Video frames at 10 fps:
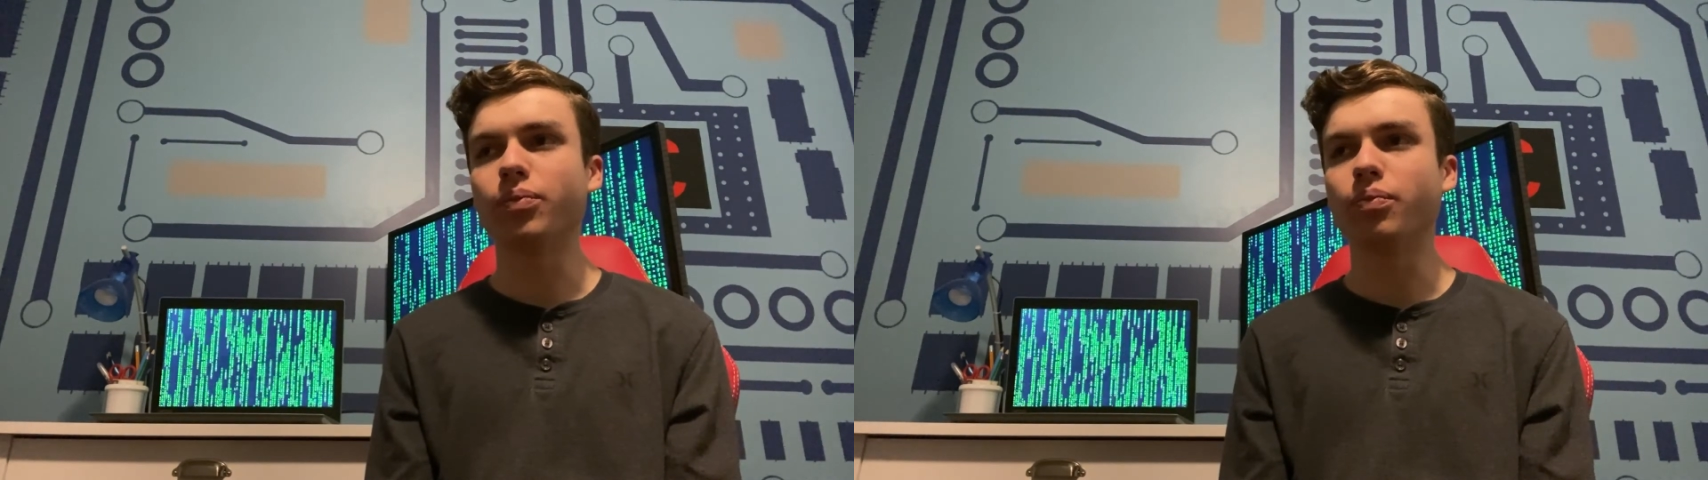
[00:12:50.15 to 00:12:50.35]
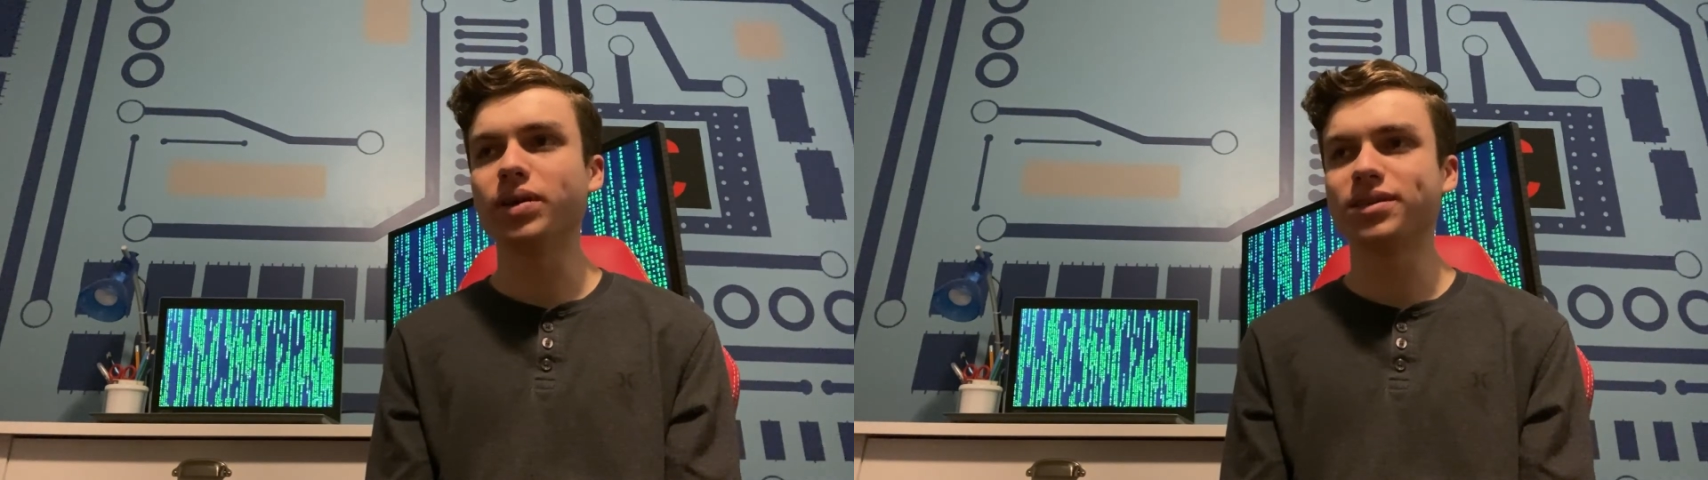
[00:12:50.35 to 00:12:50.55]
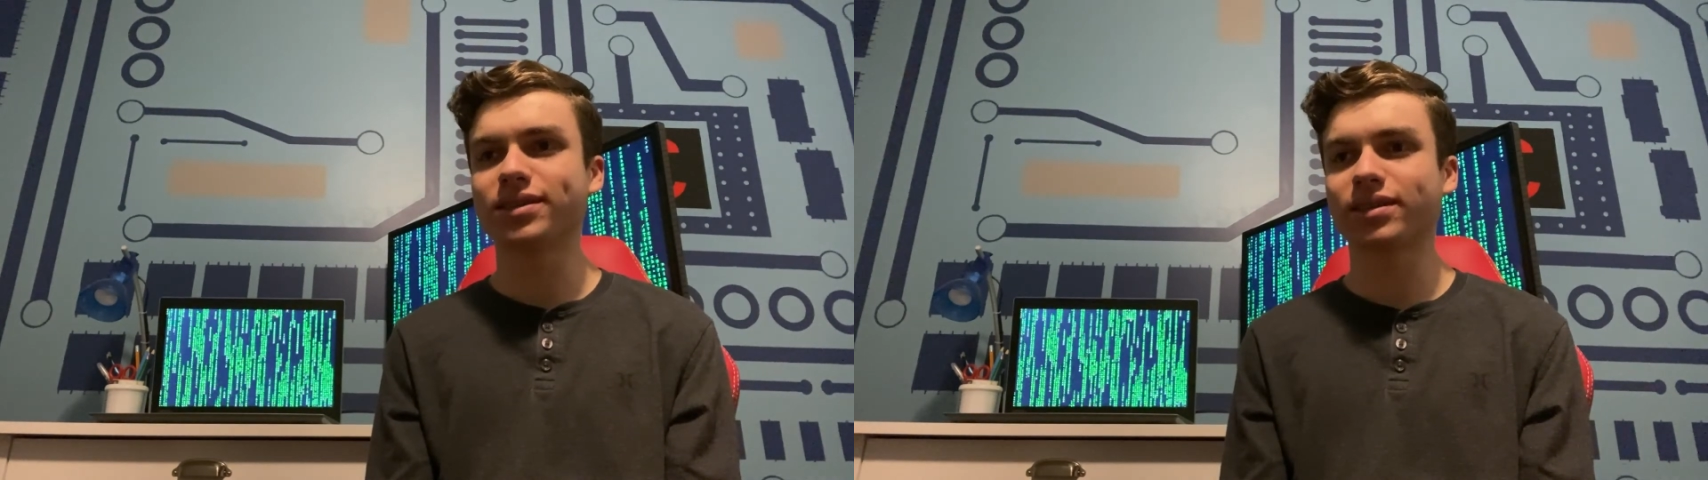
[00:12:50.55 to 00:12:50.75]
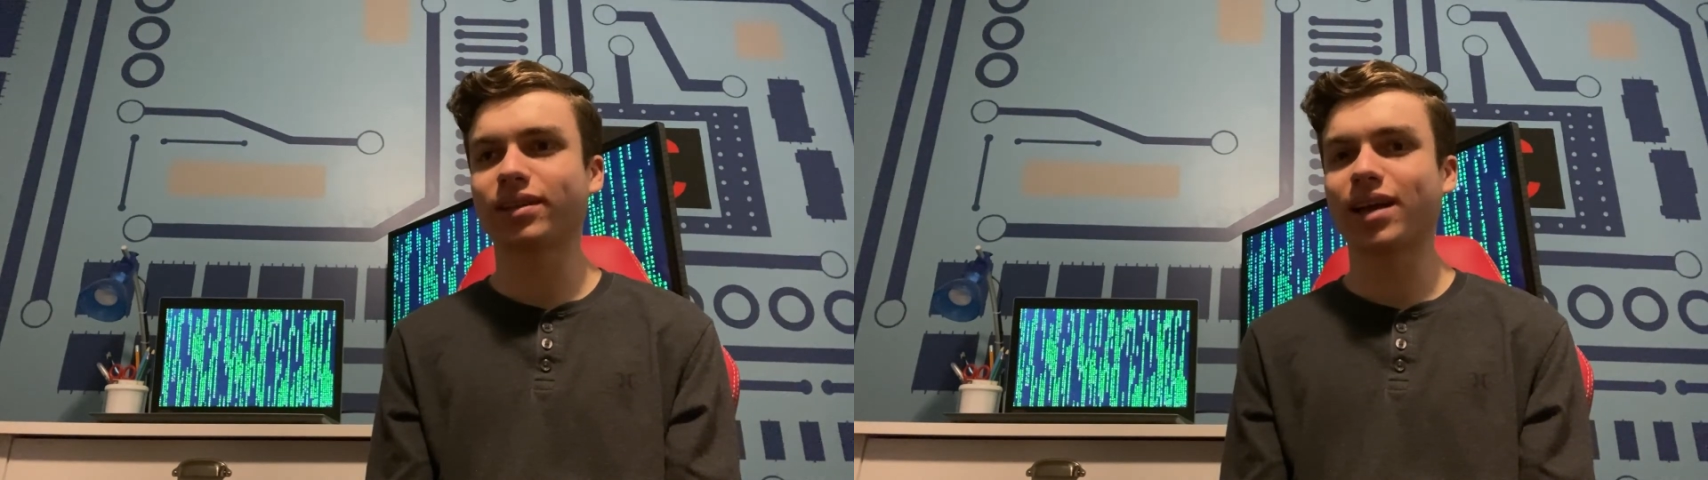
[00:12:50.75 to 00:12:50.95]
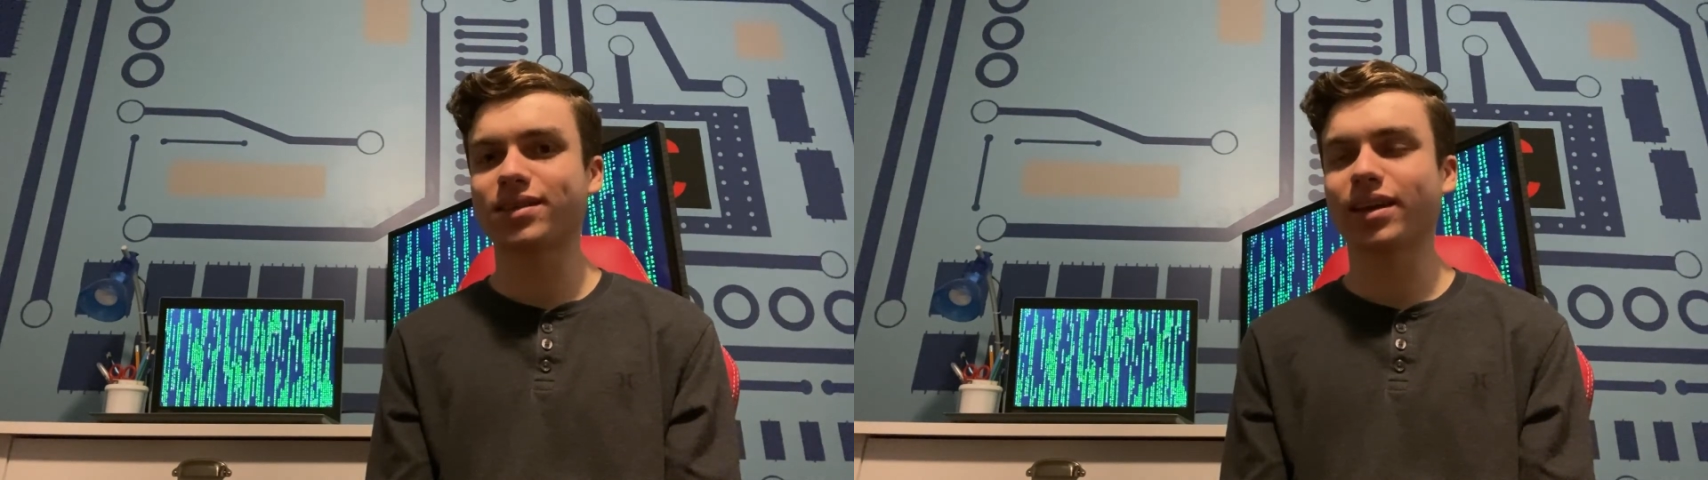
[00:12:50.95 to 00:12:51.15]
business
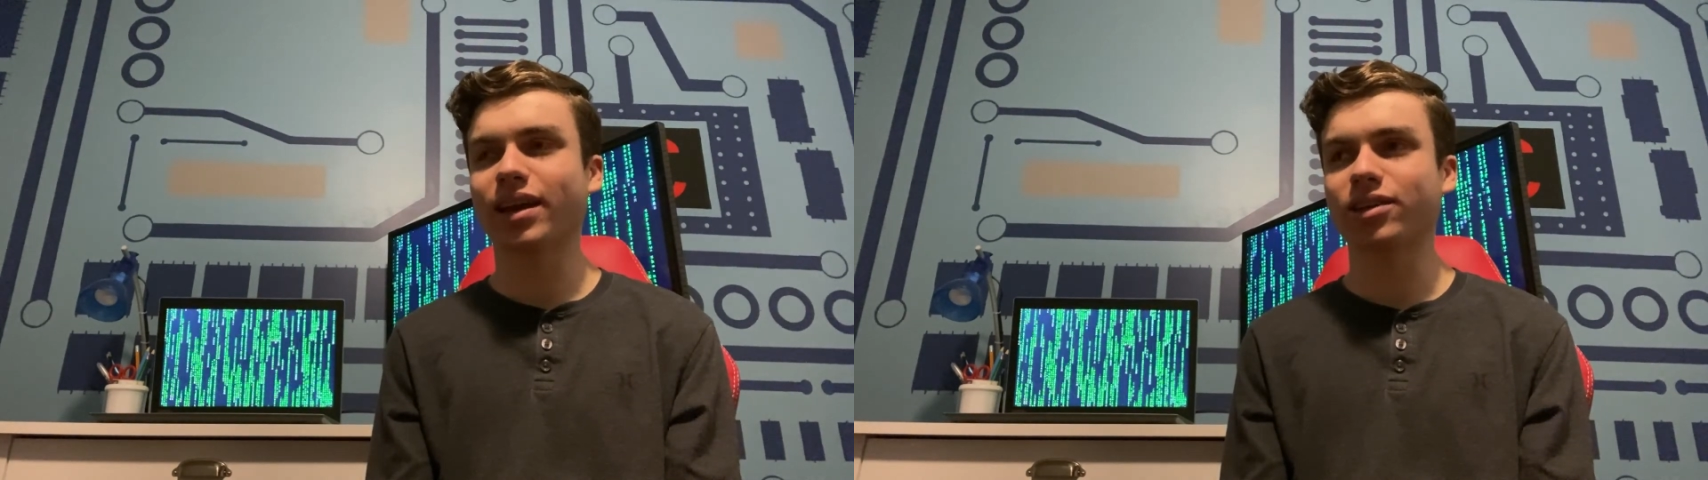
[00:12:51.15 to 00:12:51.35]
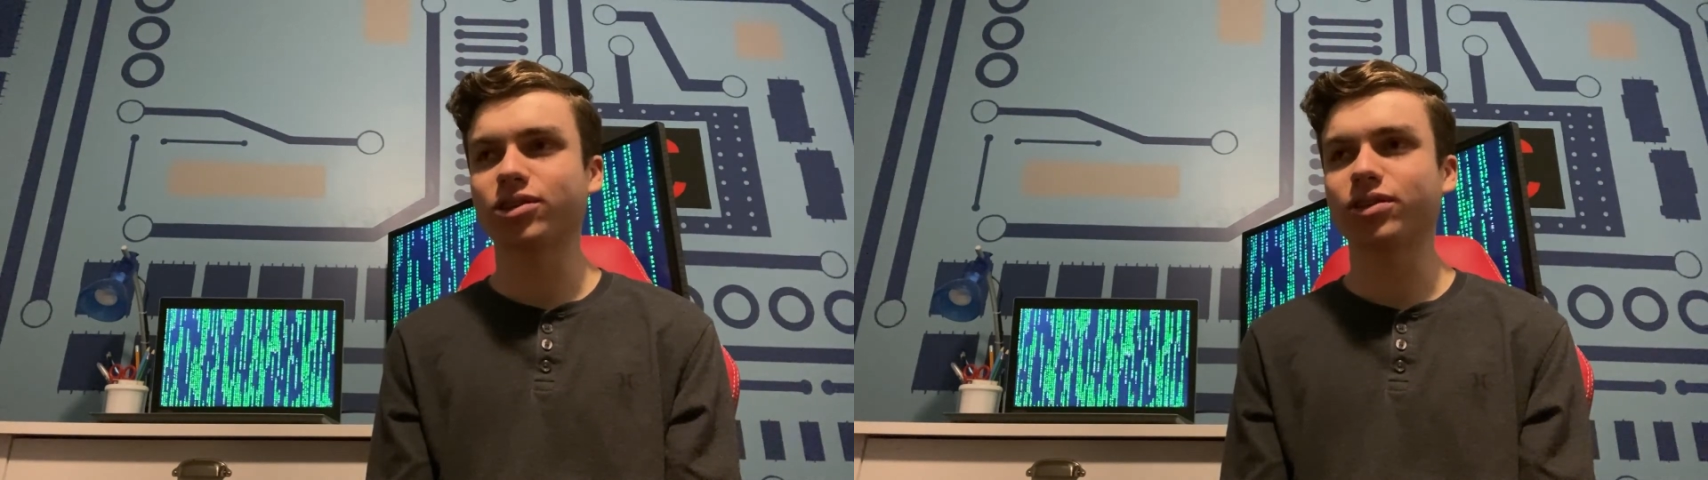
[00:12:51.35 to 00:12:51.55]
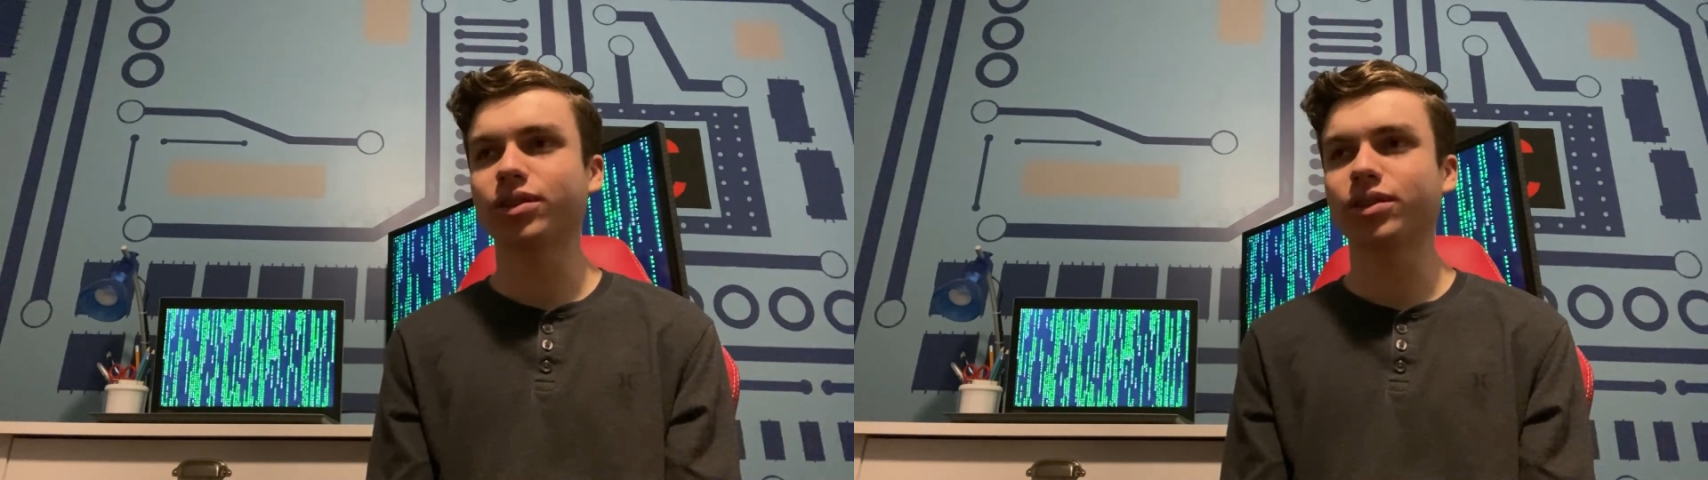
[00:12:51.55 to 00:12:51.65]
class connection,